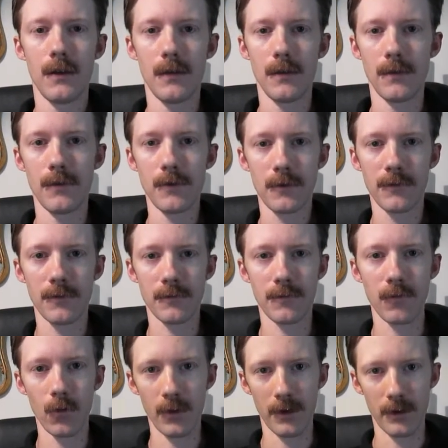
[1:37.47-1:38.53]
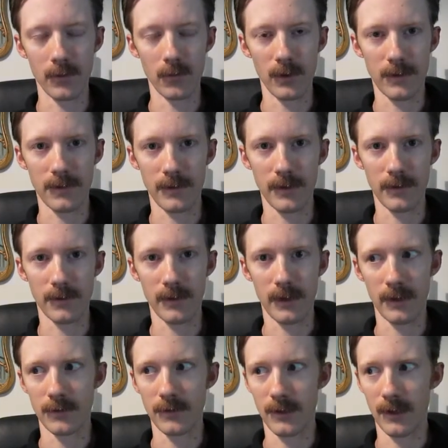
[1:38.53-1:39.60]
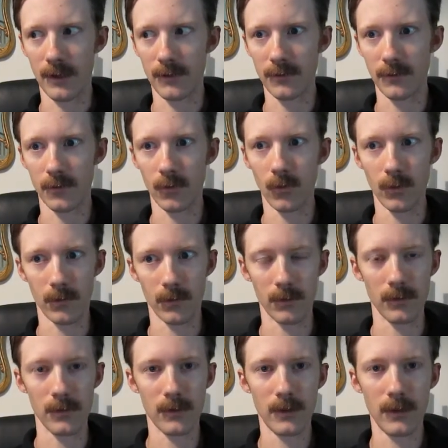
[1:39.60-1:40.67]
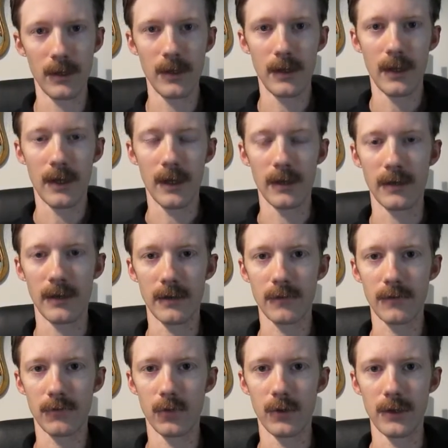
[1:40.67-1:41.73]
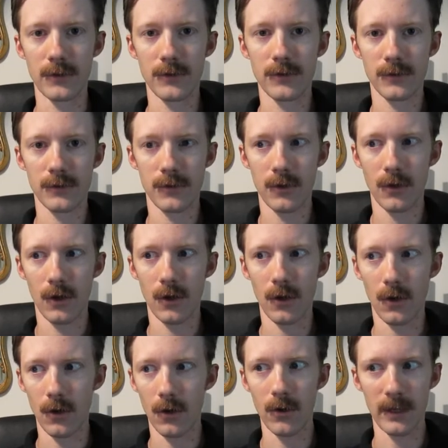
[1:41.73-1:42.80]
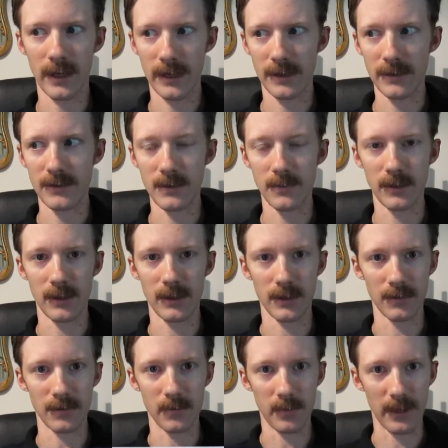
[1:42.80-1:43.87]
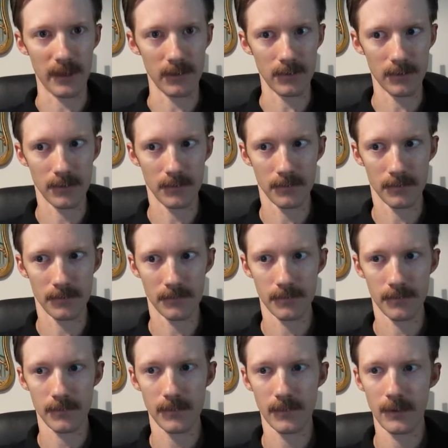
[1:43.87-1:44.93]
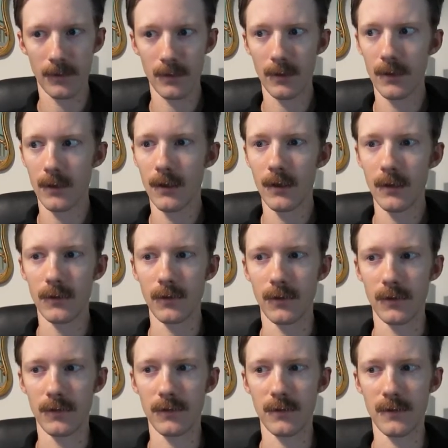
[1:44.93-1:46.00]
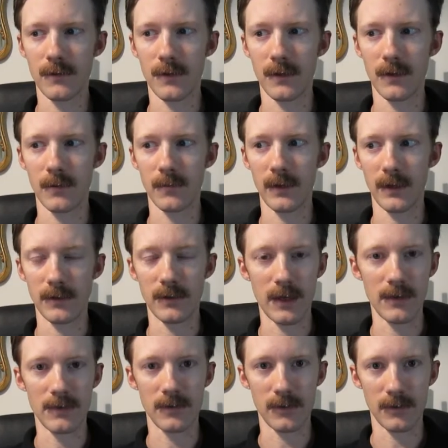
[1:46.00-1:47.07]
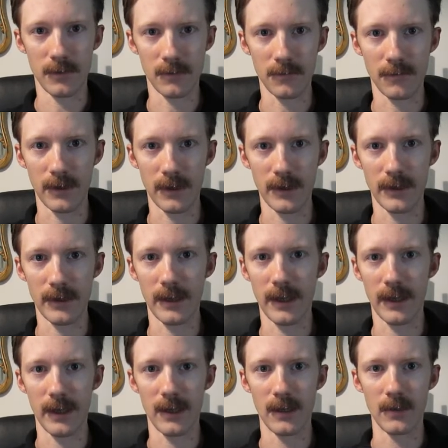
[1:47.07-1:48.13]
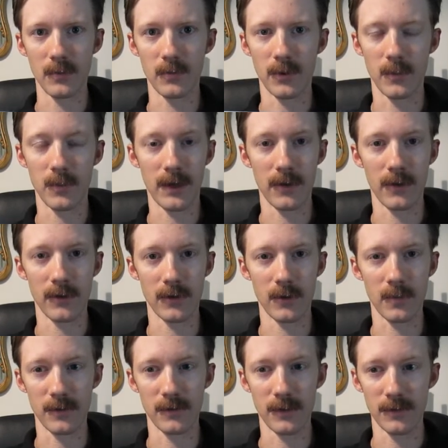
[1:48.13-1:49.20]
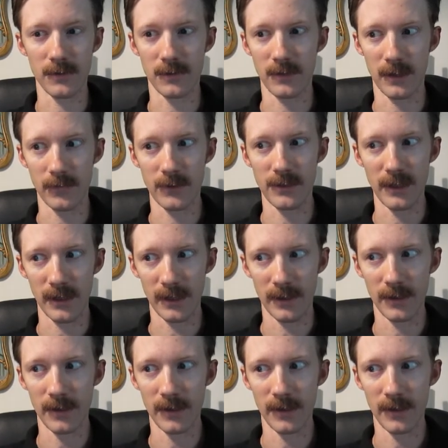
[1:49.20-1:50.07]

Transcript: There is a void within the educational world against which all academia is embattled. You can see them engaging in this fight and preparing their positions every day